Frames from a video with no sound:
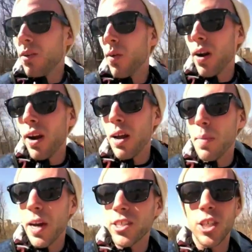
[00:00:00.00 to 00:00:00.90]
where
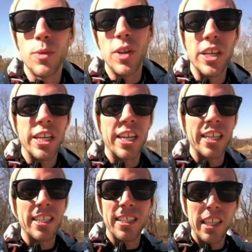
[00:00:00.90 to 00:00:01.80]
I'm actually really
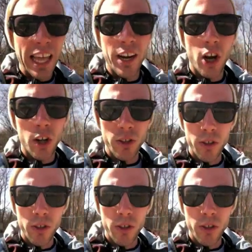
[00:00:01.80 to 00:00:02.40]
gonna let it all